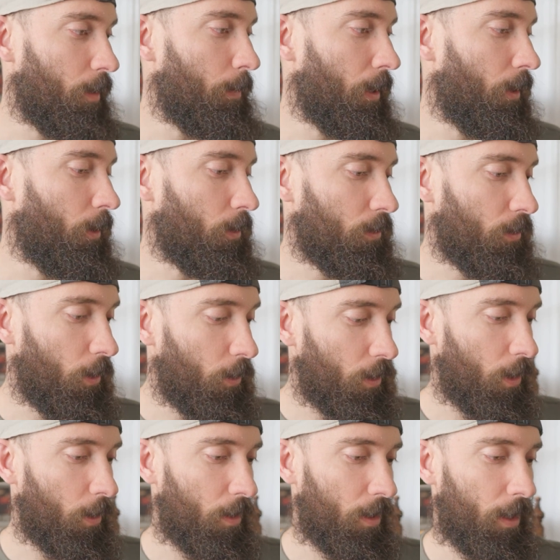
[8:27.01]
about
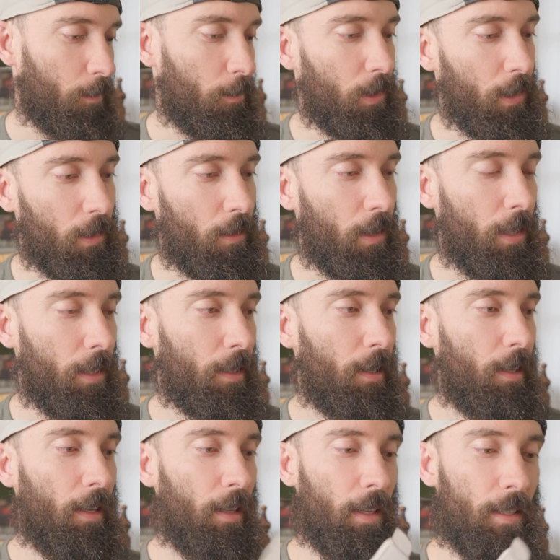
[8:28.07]
Lono that I really like
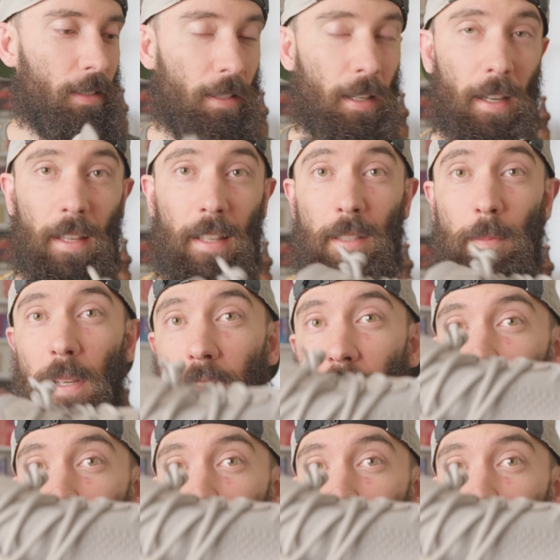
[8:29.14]
is that it's made